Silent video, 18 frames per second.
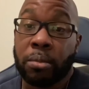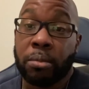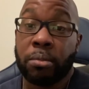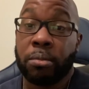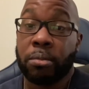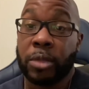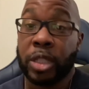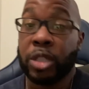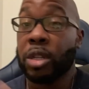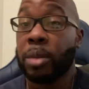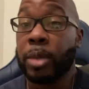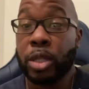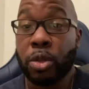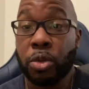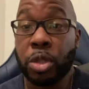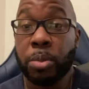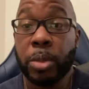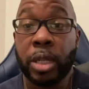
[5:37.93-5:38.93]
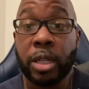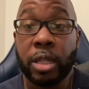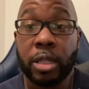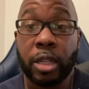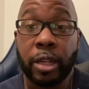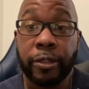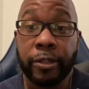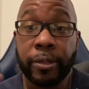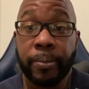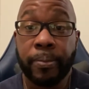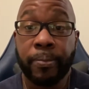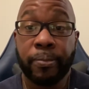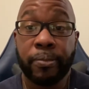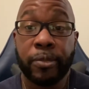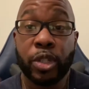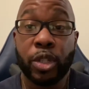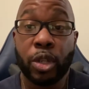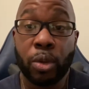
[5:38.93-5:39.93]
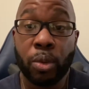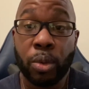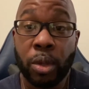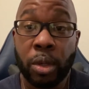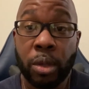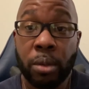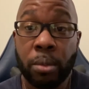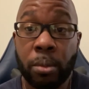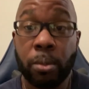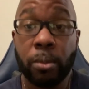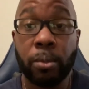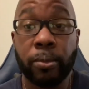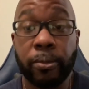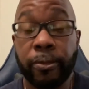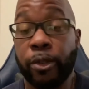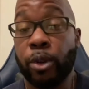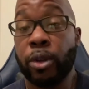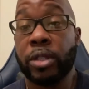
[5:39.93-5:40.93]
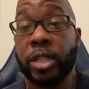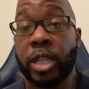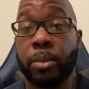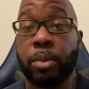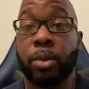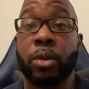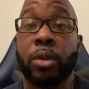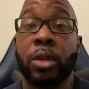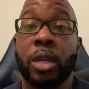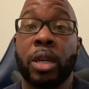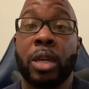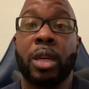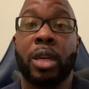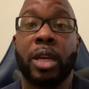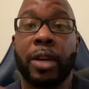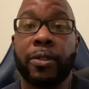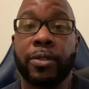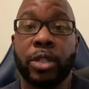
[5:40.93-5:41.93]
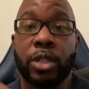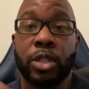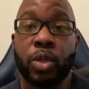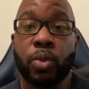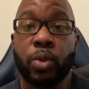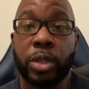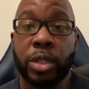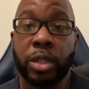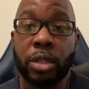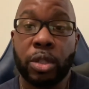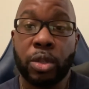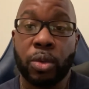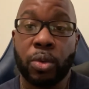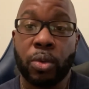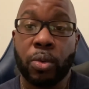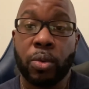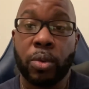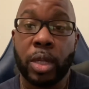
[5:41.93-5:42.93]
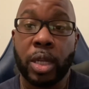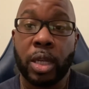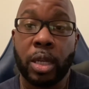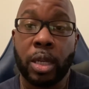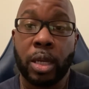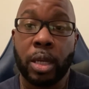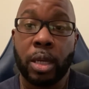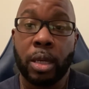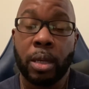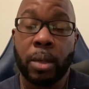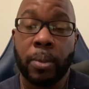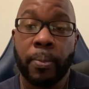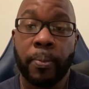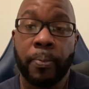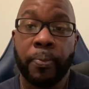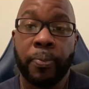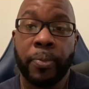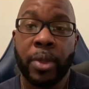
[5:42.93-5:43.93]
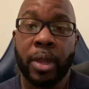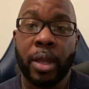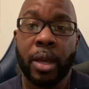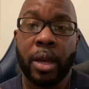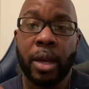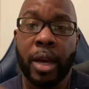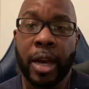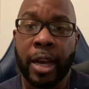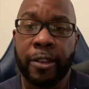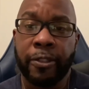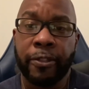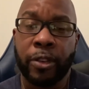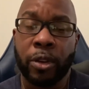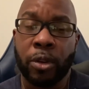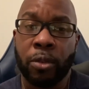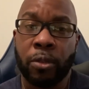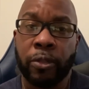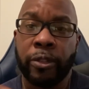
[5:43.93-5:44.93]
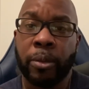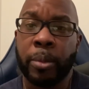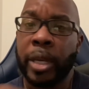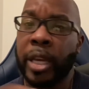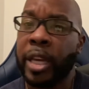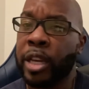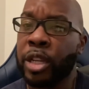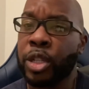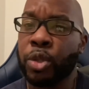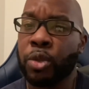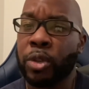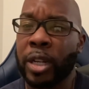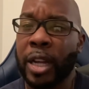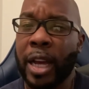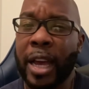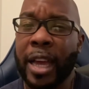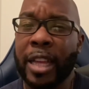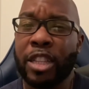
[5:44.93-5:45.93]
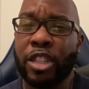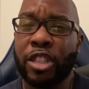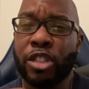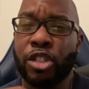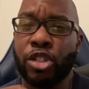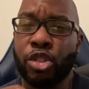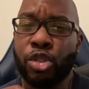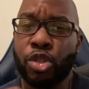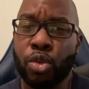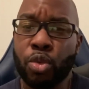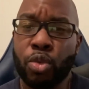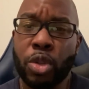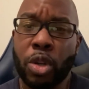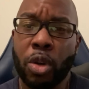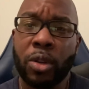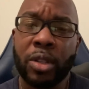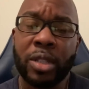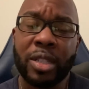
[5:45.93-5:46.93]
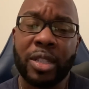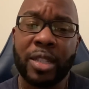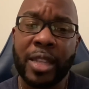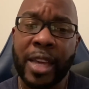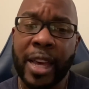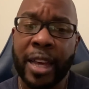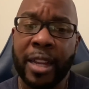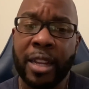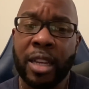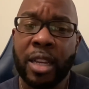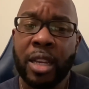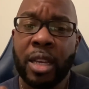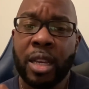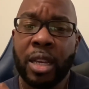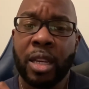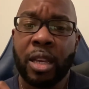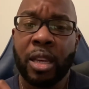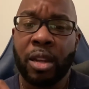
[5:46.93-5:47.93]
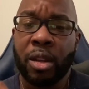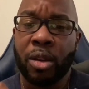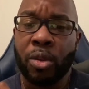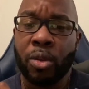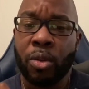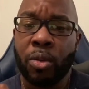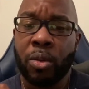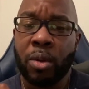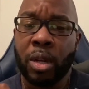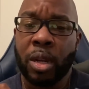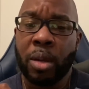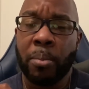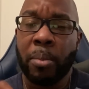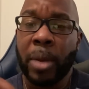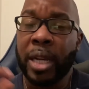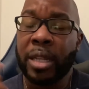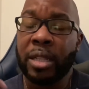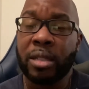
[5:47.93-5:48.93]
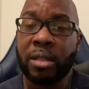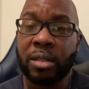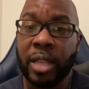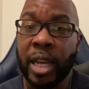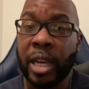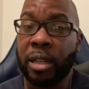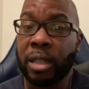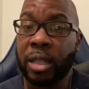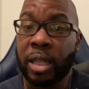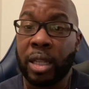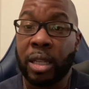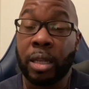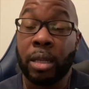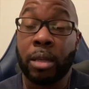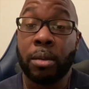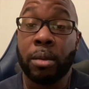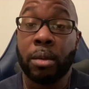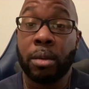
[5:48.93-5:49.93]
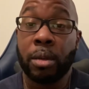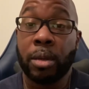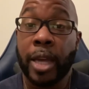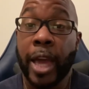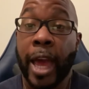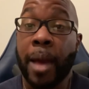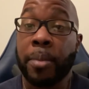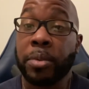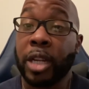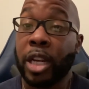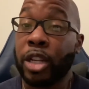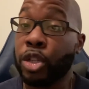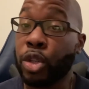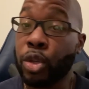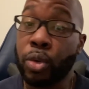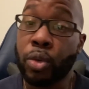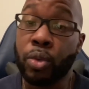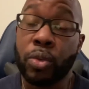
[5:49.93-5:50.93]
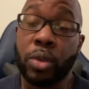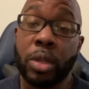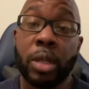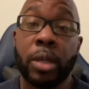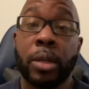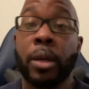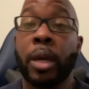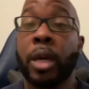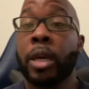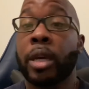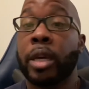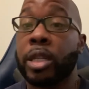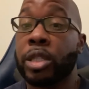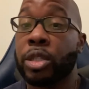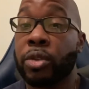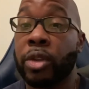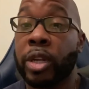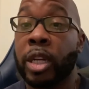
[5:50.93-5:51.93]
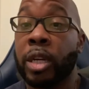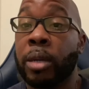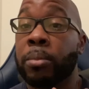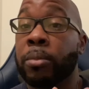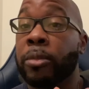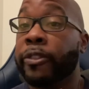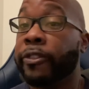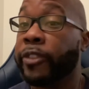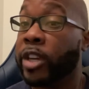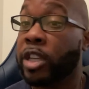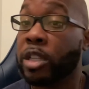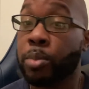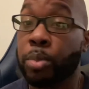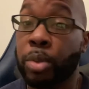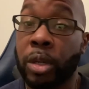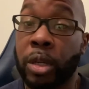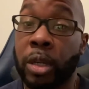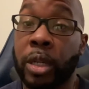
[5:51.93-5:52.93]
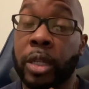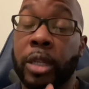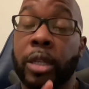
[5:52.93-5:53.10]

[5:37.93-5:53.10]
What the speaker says: Let's talk about social media stuff. So, for example, ever since switching to the iPhone from an Android, I do notice that, my daily apps that I use, Instagram, Facebook,